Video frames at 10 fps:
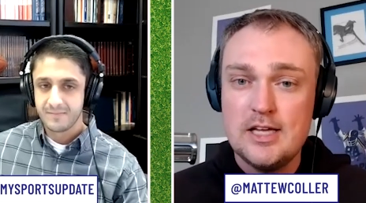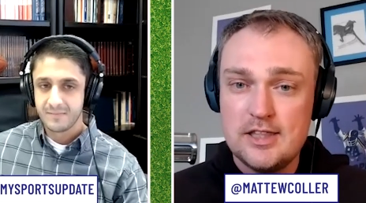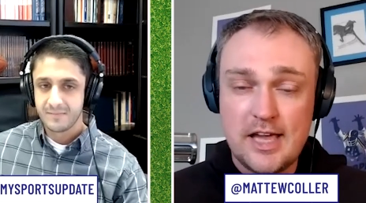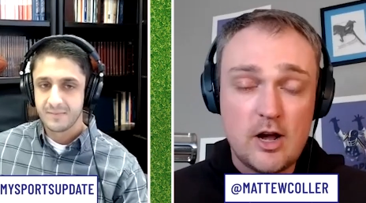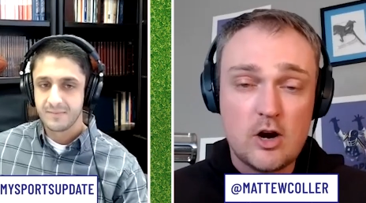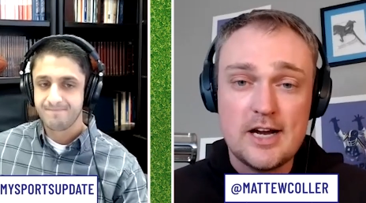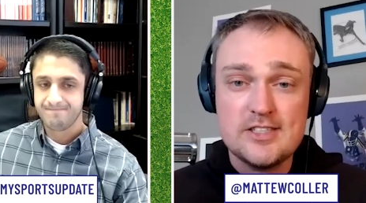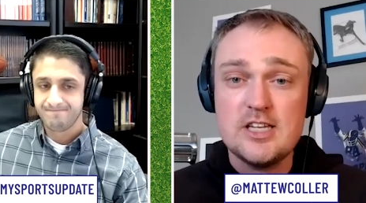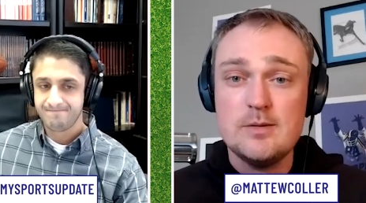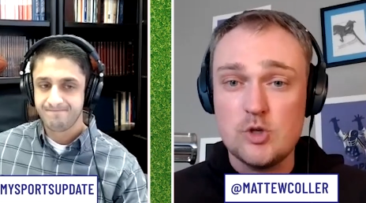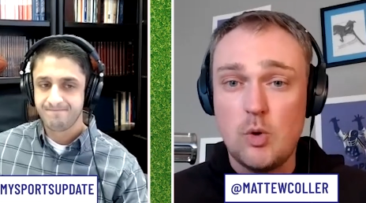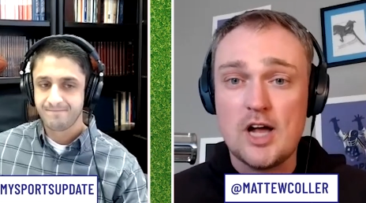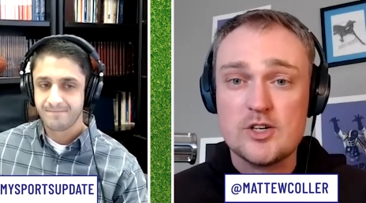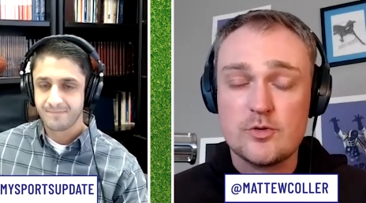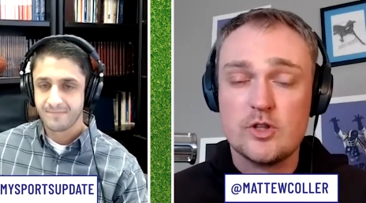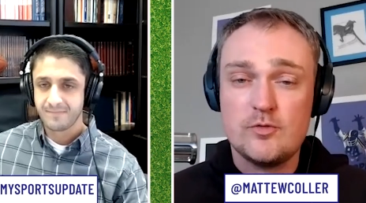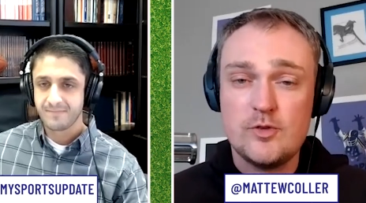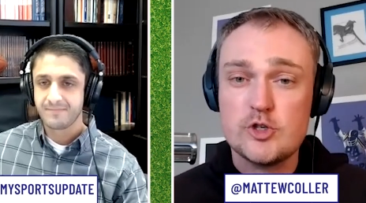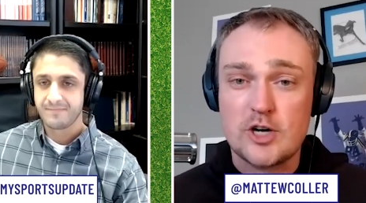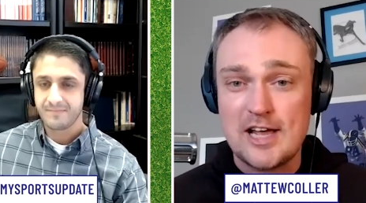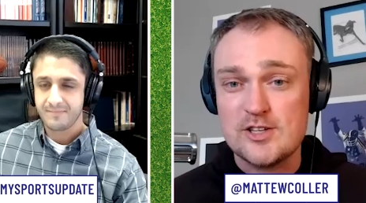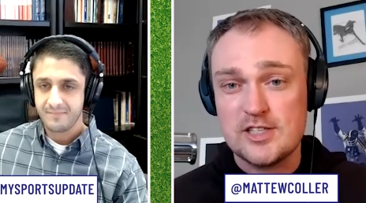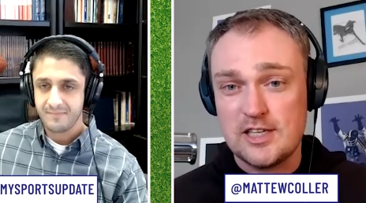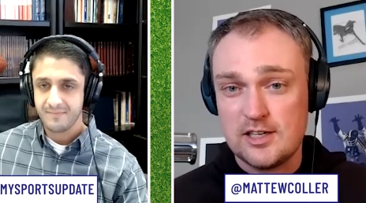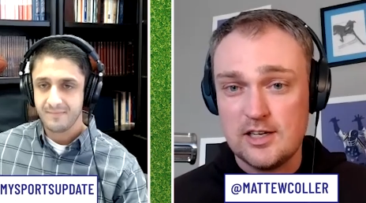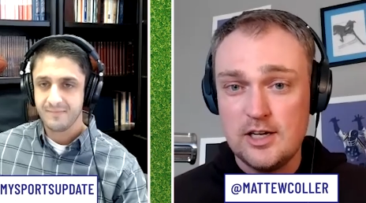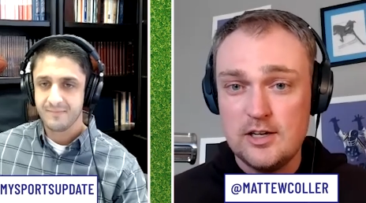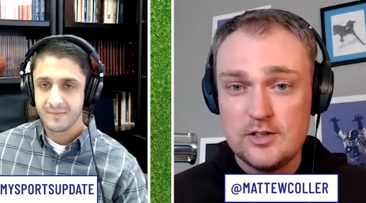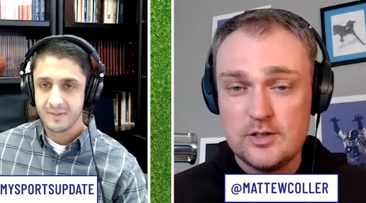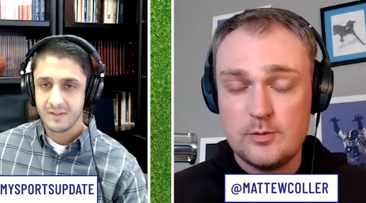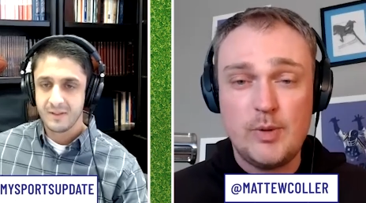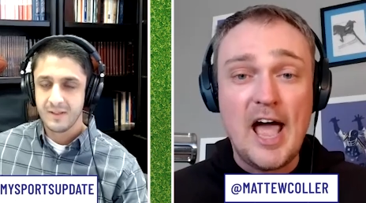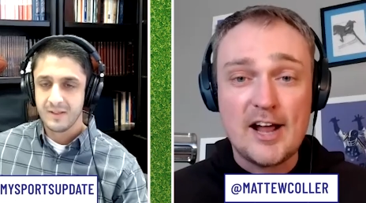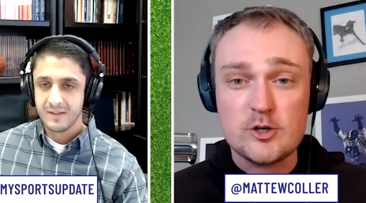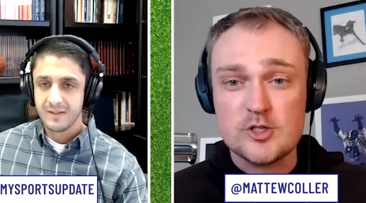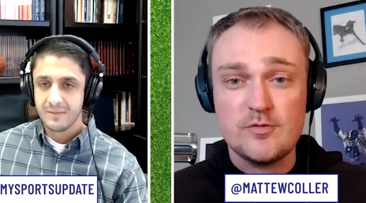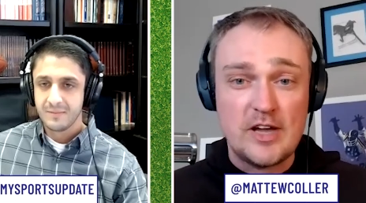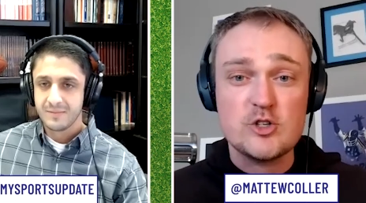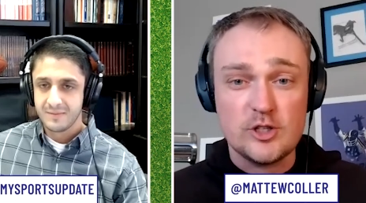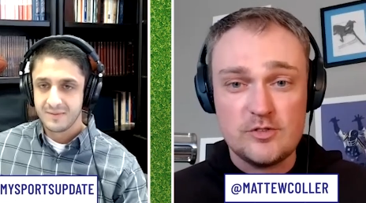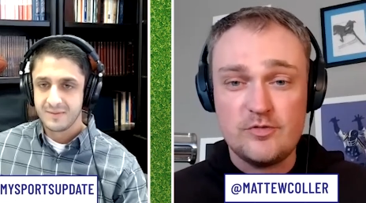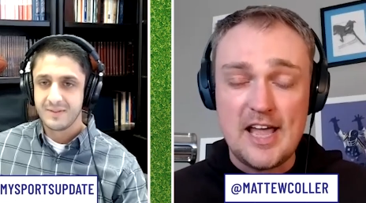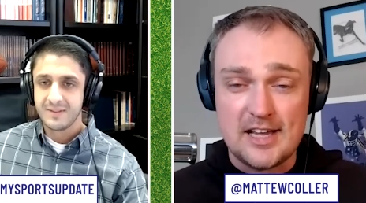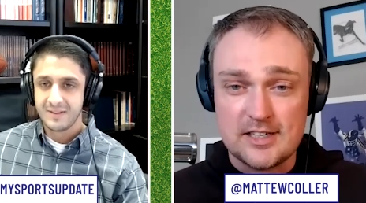Speaker 1: They are a team to watch for the future as the the Packers eventually fade,